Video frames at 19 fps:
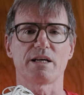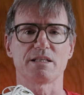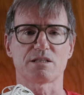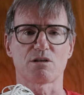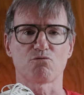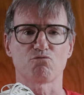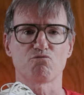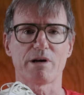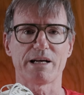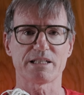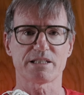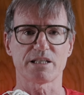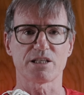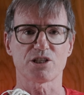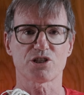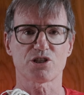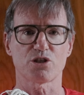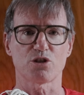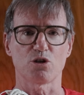is a racing
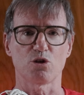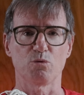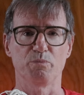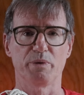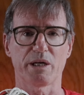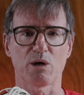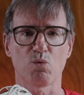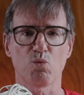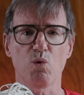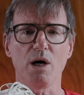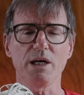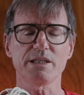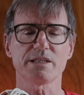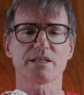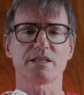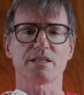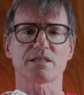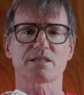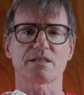shoe, but at
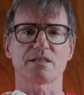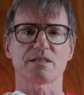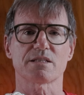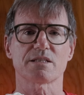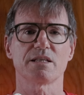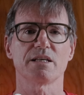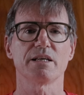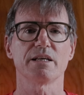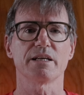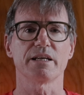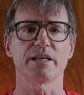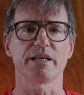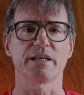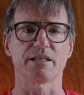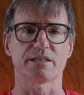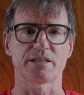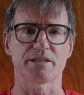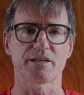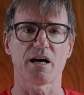what distance
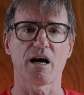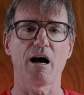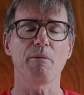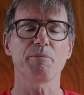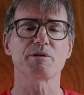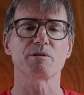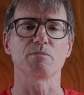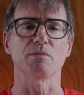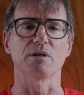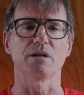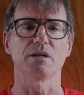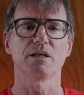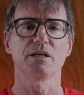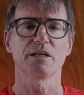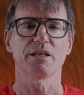is it optimal?